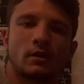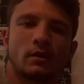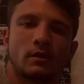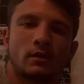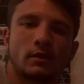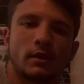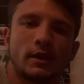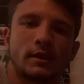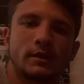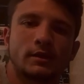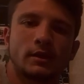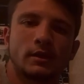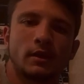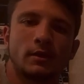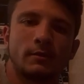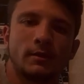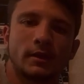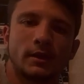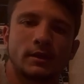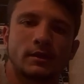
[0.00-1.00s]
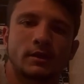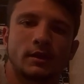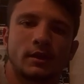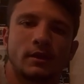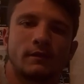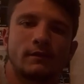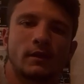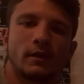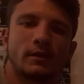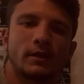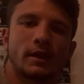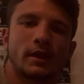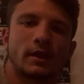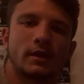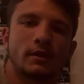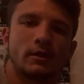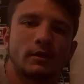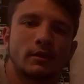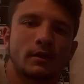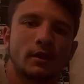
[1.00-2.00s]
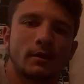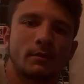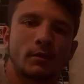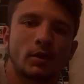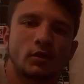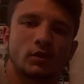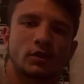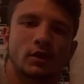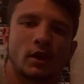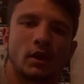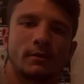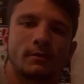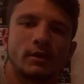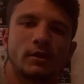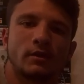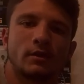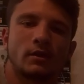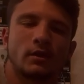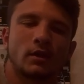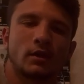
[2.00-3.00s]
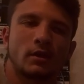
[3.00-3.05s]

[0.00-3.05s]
The NCAA study found that the most common